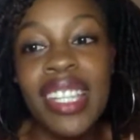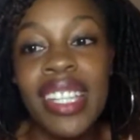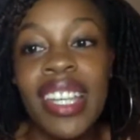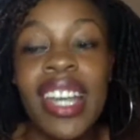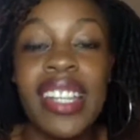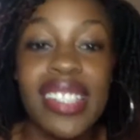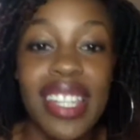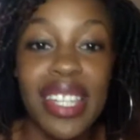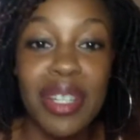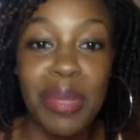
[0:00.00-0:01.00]
and taking
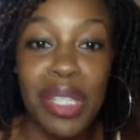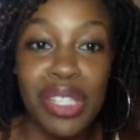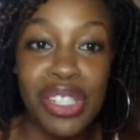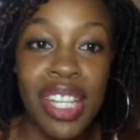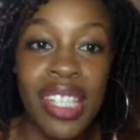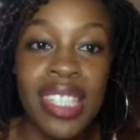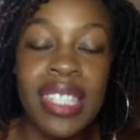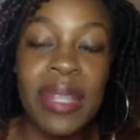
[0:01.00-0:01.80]
pictures.